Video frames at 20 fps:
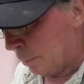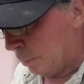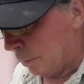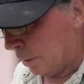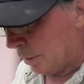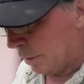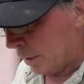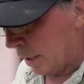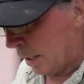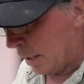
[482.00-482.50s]
didn't
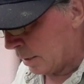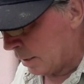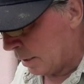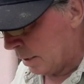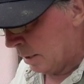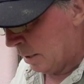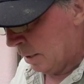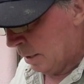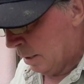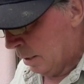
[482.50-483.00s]
want
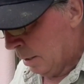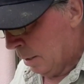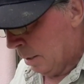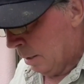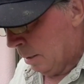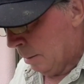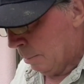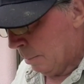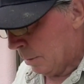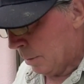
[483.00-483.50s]
that
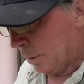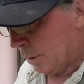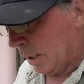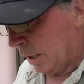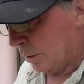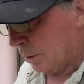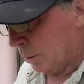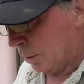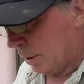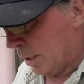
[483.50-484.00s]
because
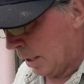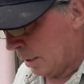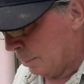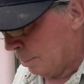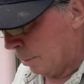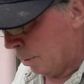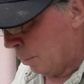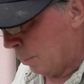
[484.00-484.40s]
that just adds